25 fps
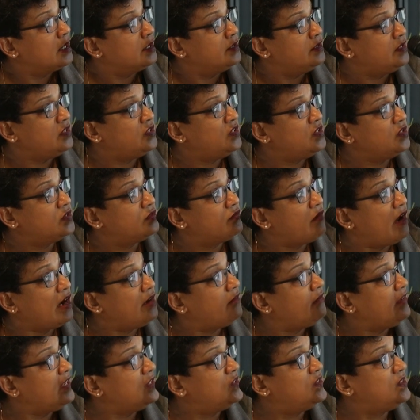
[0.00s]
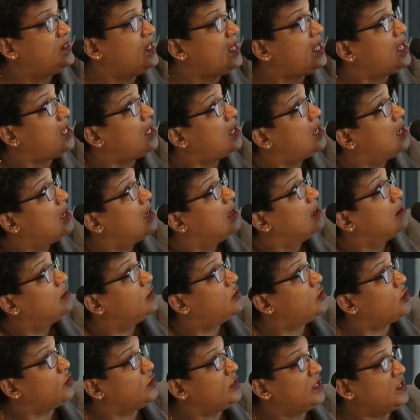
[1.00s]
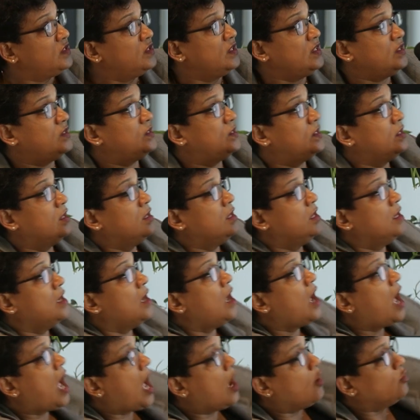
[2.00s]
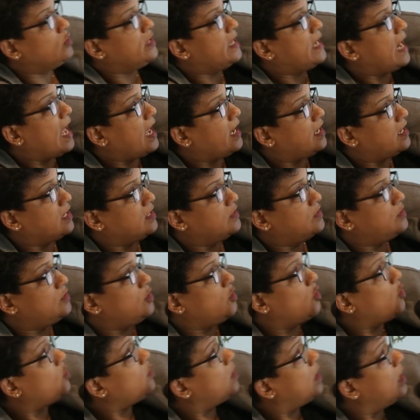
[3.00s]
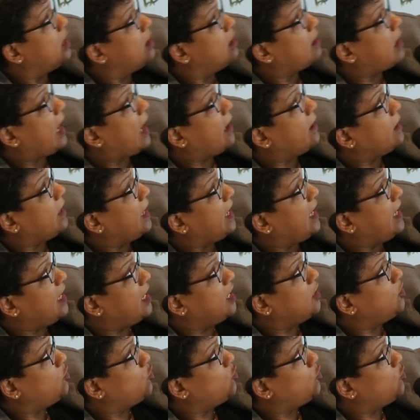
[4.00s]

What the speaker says: this is what we see. So this is how the lichens look in